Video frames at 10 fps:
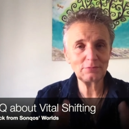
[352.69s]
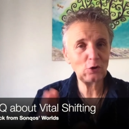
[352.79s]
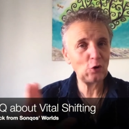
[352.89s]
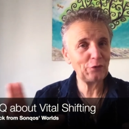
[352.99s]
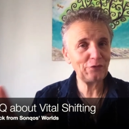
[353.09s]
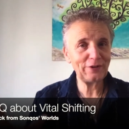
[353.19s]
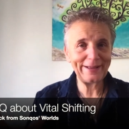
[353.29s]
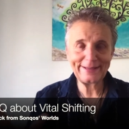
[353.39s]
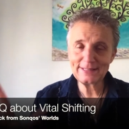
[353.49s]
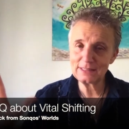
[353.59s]

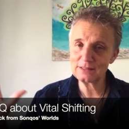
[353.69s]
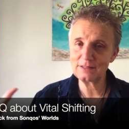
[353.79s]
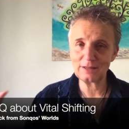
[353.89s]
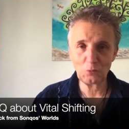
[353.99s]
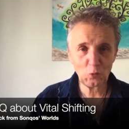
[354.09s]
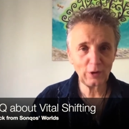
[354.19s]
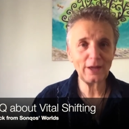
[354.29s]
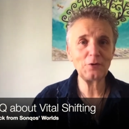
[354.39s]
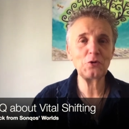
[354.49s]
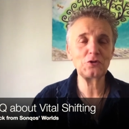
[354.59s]
confined in some
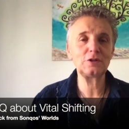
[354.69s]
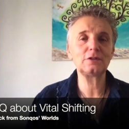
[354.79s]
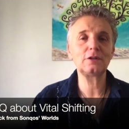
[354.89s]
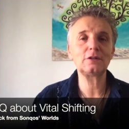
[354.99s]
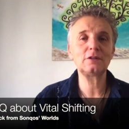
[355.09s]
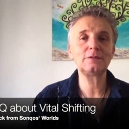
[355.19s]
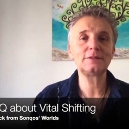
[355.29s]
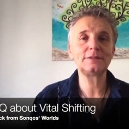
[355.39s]
way or another,